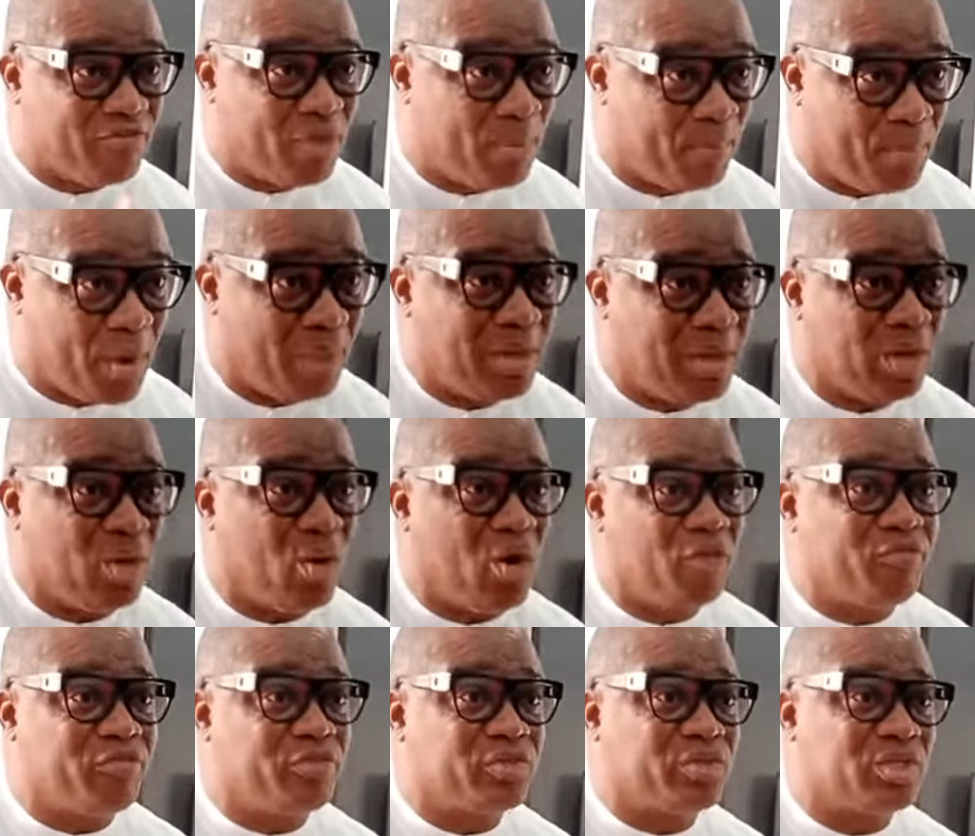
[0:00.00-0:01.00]
for public
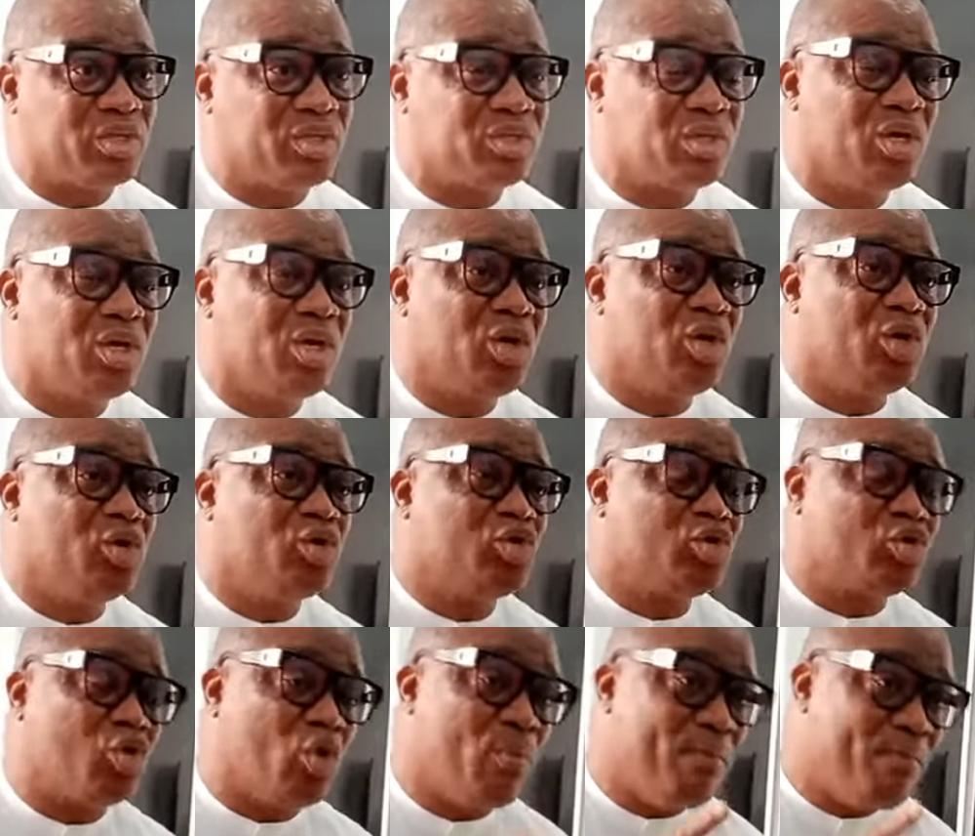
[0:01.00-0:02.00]
offices
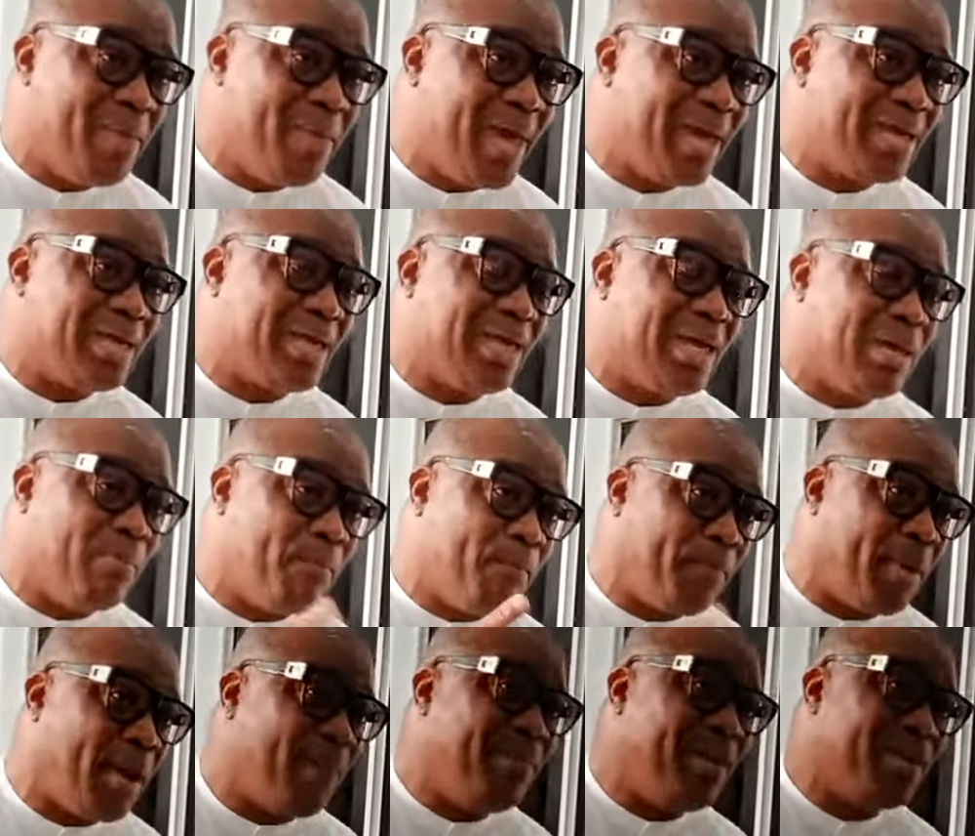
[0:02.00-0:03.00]
to make a
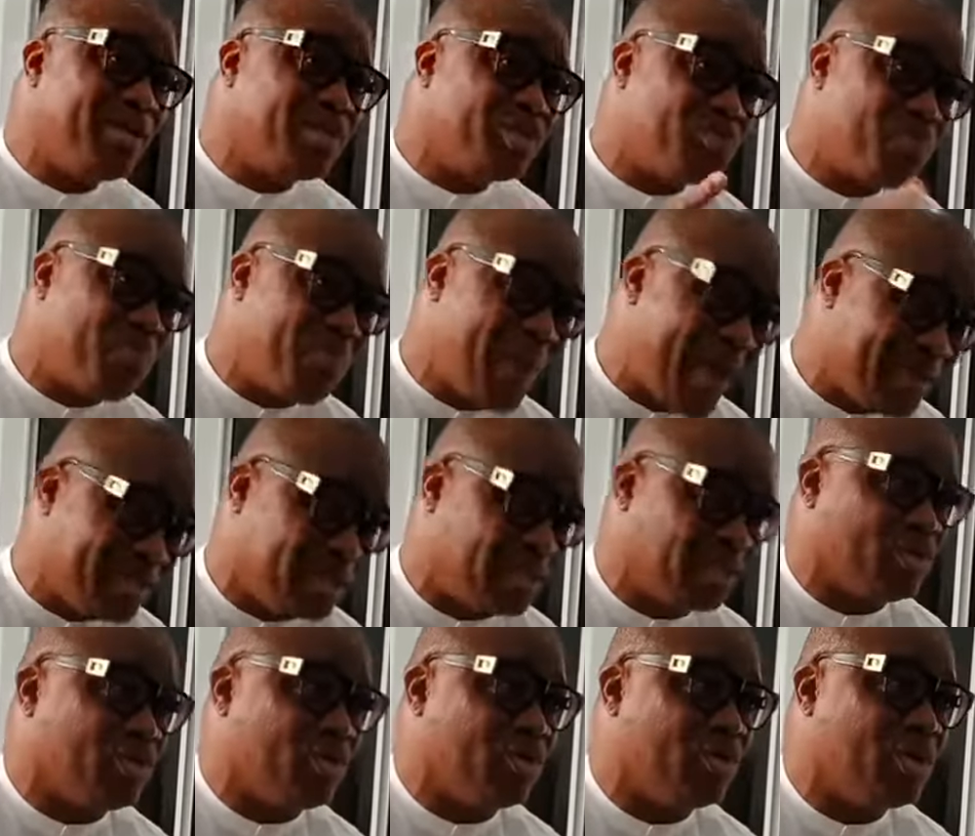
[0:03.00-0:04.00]
public
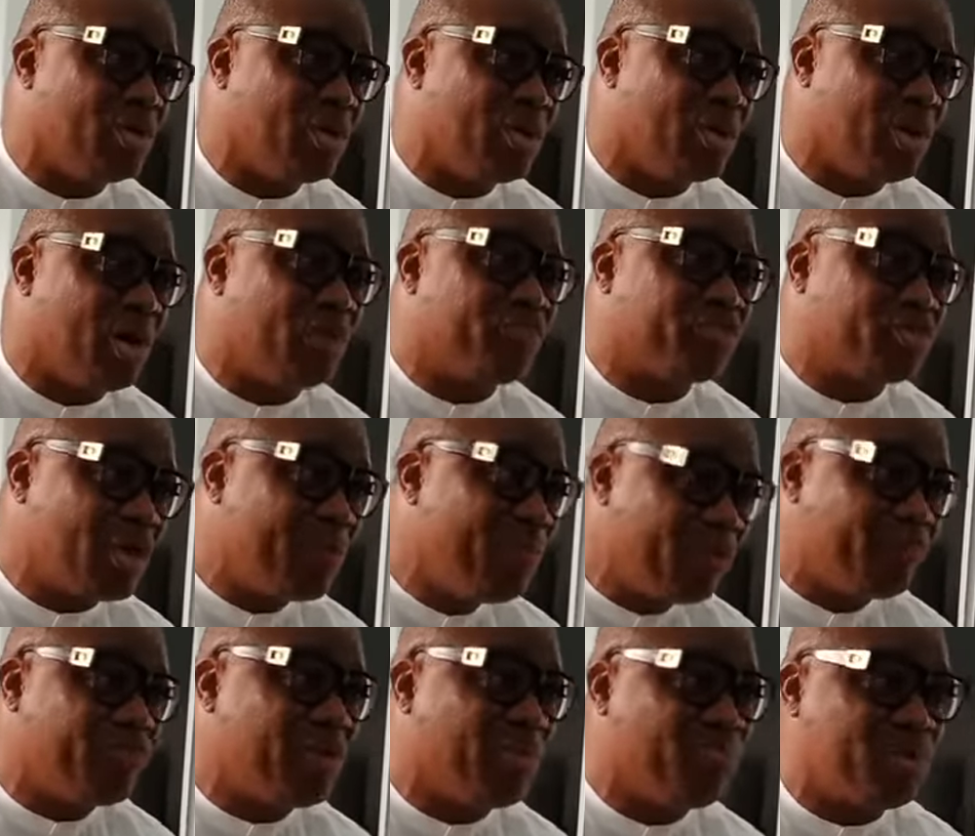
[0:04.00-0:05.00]
spectacle of some
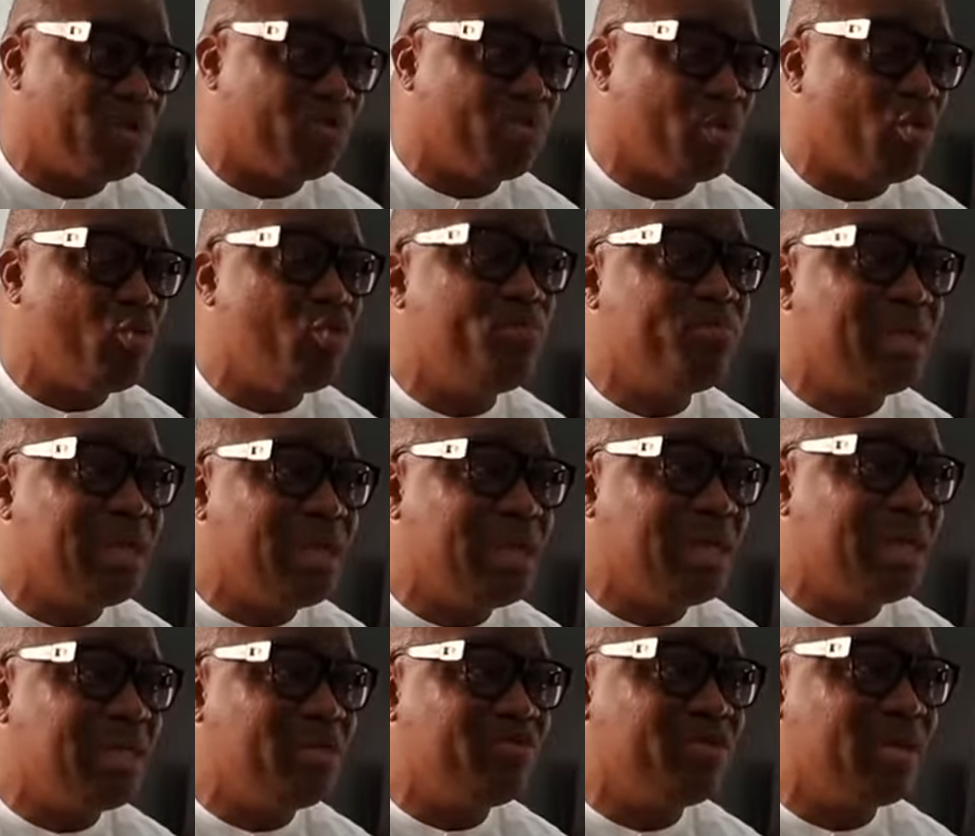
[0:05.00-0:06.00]
of the people who
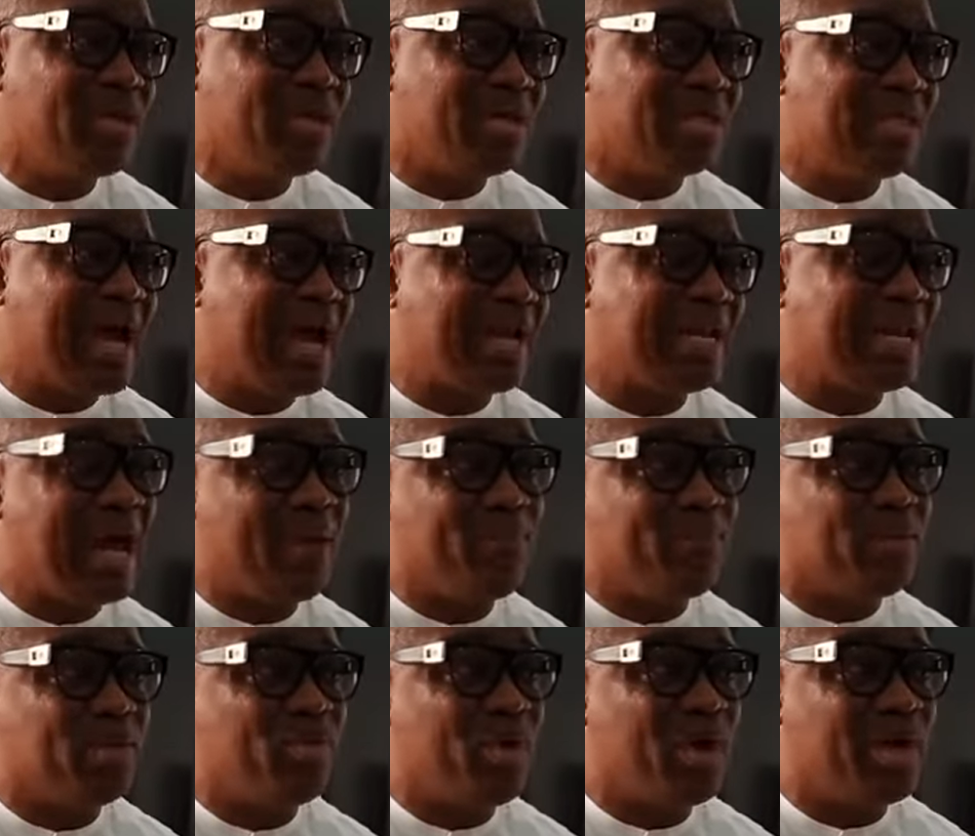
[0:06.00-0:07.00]
believe that
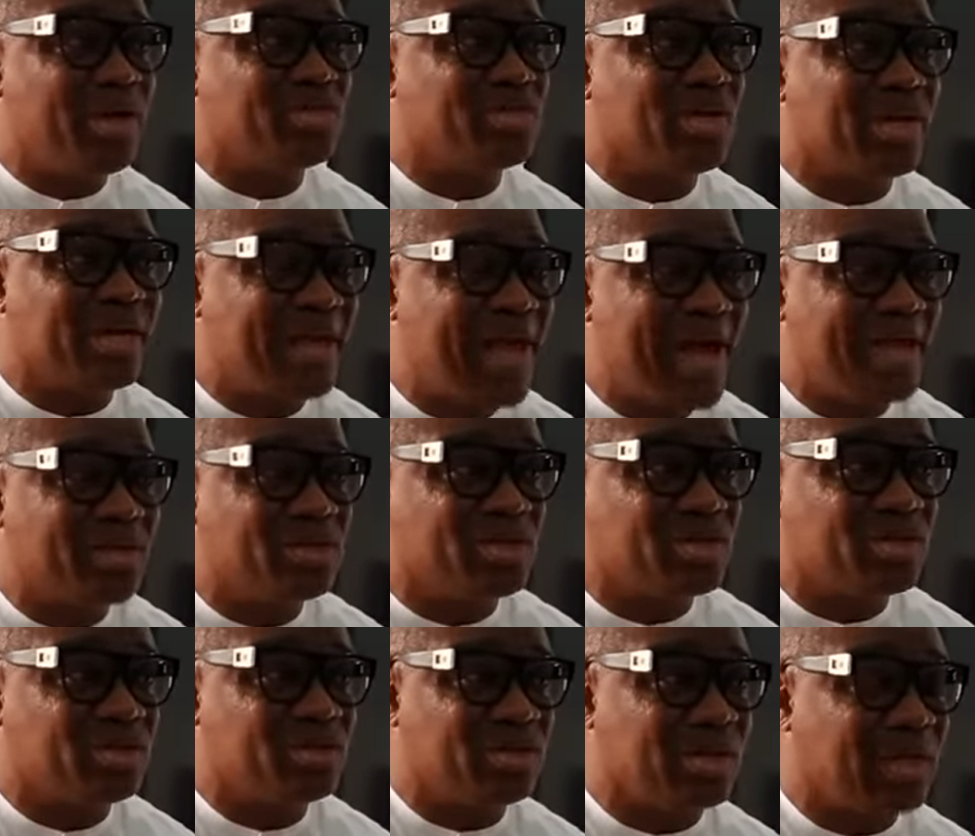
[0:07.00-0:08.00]
Liberia is a
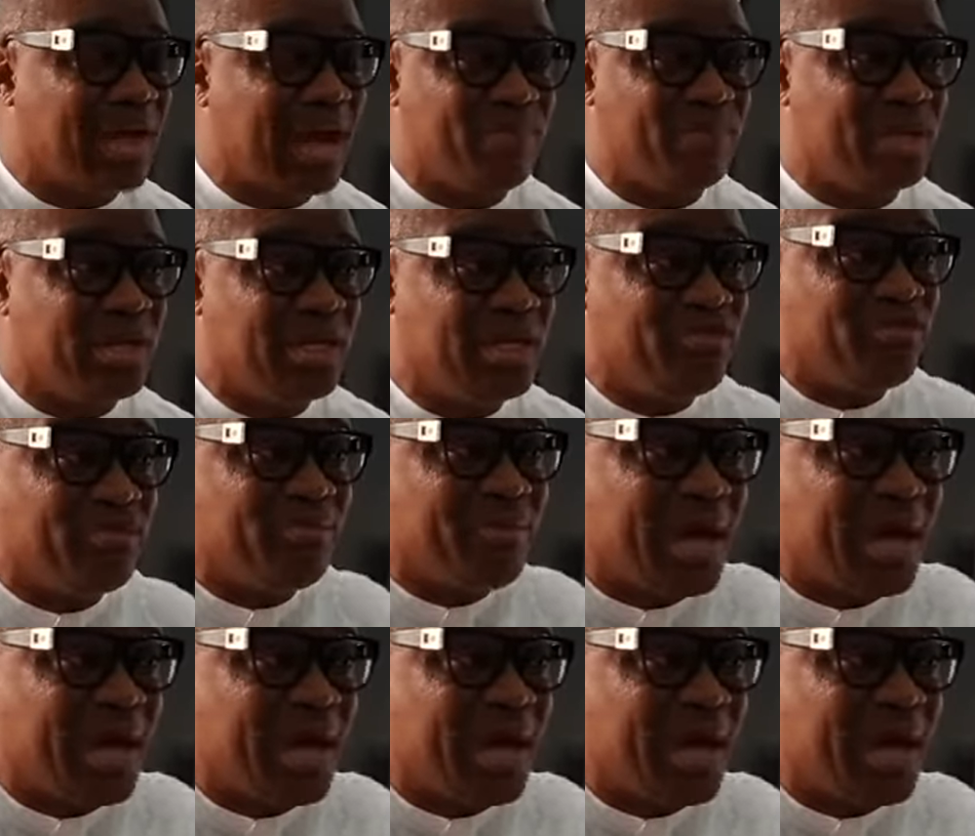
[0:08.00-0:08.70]
gangster state. I believe in